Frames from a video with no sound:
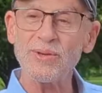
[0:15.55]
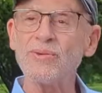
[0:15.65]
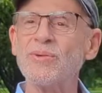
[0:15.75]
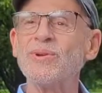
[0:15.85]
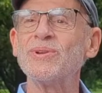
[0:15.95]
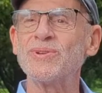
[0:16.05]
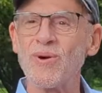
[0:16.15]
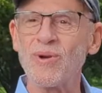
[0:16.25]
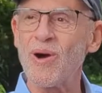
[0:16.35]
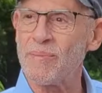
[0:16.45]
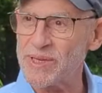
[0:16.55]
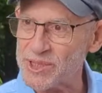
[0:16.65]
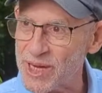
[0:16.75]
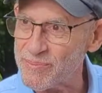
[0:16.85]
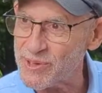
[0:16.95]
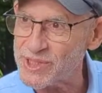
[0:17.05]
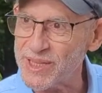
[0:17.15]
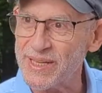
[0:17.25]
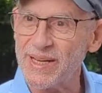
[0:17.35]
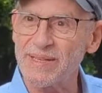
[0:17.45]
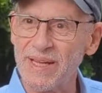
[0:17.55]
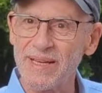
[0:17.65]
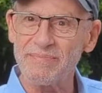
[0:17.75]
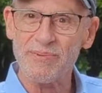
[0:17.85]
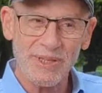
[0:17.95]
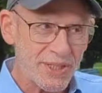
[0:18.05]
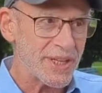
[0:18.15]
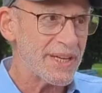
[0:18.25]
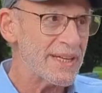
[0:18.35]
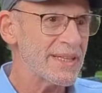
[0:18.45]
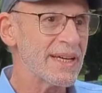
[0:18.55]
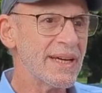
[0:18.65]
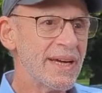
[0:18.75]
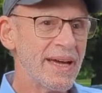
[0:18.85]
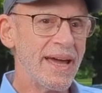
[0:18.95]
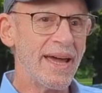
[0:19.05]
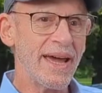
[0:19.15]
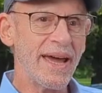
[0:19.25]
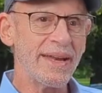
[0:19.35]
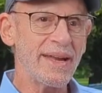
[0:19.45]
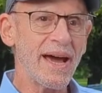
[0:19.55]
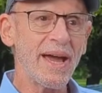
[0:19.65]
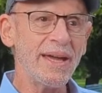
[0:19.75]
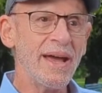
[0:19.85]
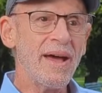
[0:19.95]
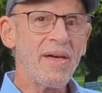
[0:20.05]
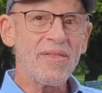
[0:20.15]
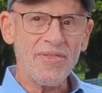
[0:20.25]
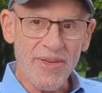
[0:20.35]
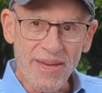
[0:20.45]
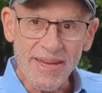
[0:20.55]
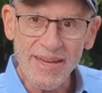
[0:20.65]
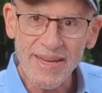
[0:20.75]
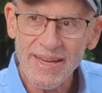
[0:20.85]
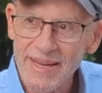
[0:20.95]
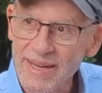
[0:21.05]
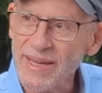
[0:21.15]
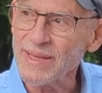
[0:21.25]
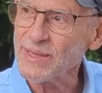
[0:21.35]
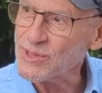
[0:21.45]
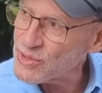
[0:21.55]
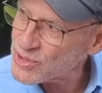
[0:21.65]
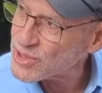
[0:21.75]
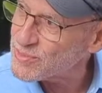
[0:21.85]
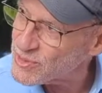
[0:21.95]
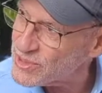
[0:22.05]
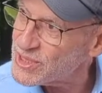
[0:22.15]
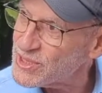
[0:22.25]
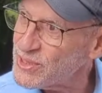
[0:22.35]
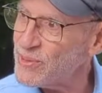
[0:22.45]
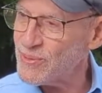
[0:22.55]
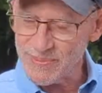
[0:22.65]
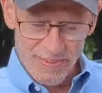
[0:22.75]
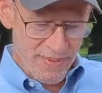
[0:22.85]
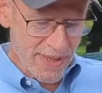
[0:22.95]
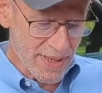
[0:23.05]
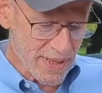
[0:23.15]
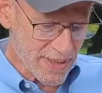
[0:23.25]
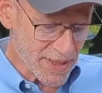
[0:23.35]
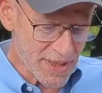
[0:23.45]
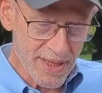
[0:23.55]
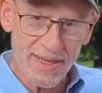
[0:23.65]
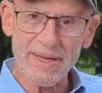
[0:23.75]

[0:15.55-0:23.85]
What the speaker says: You don't know how much I appreciate it. I appreciate it, and I think it'll do some good, too, because